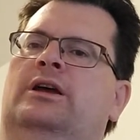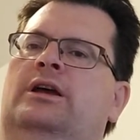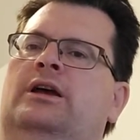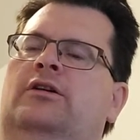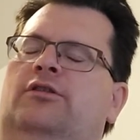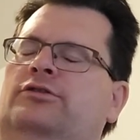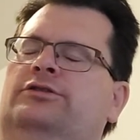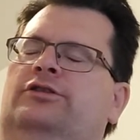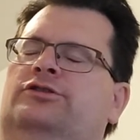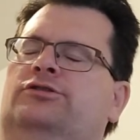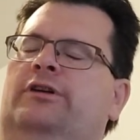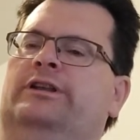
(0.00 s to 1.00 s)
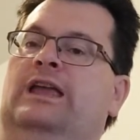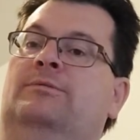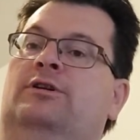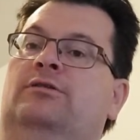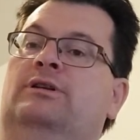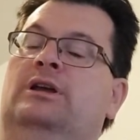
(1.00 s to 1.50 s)
uh, or sorry,
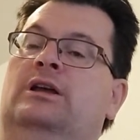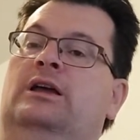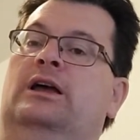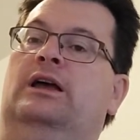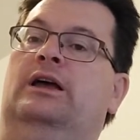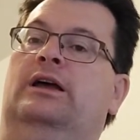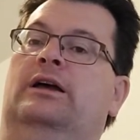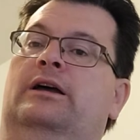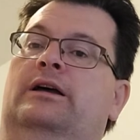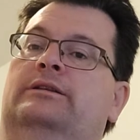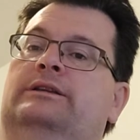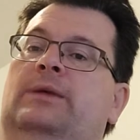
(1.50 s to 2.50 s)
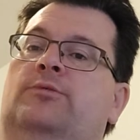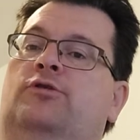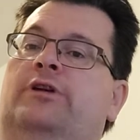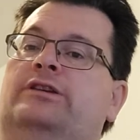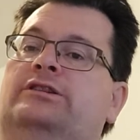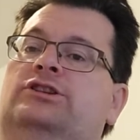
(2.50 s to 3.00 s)
demo, uh, they
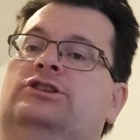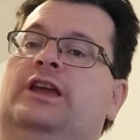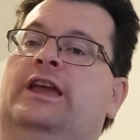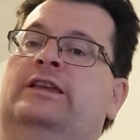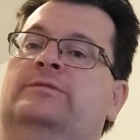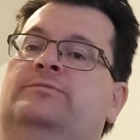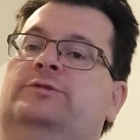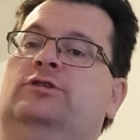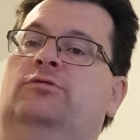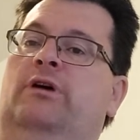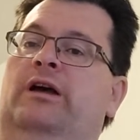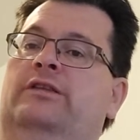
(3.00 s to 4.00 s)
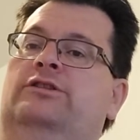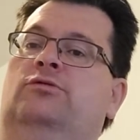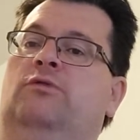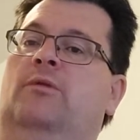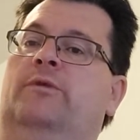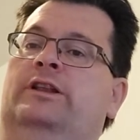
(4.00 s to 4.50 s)
progressed and changed to what to
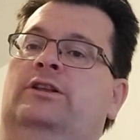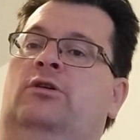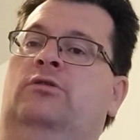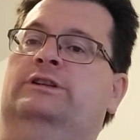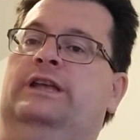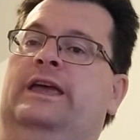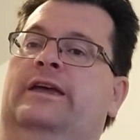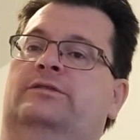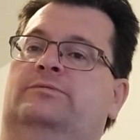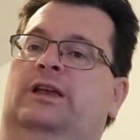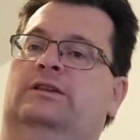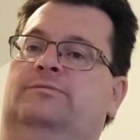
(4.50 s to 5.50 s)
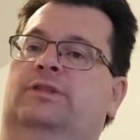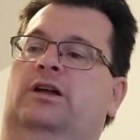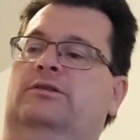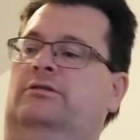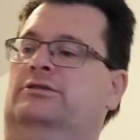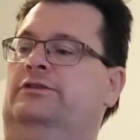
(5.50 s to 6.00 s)
what we know today as, as
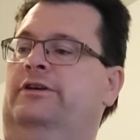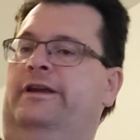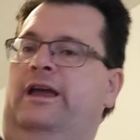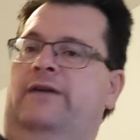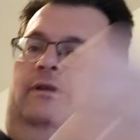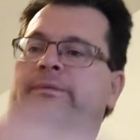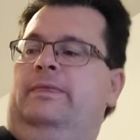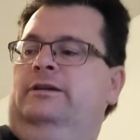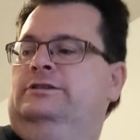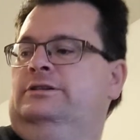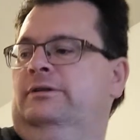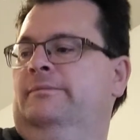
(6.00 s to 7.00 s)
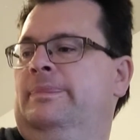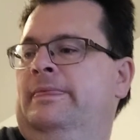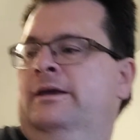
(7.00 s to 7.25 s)
Bloodgood. So there you have it. So